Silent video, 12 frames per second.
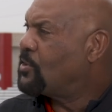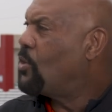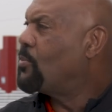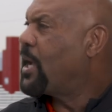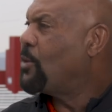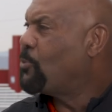
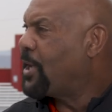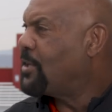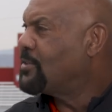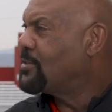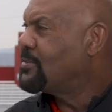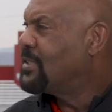low man
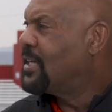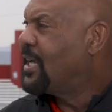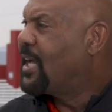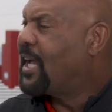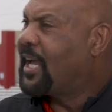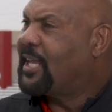wins,
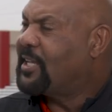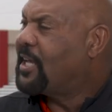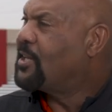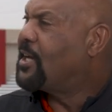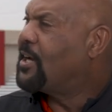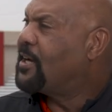and
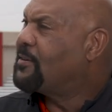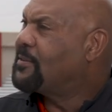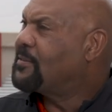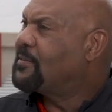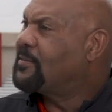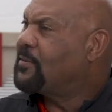then
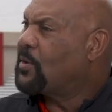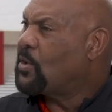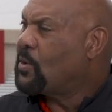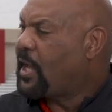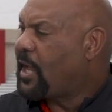when you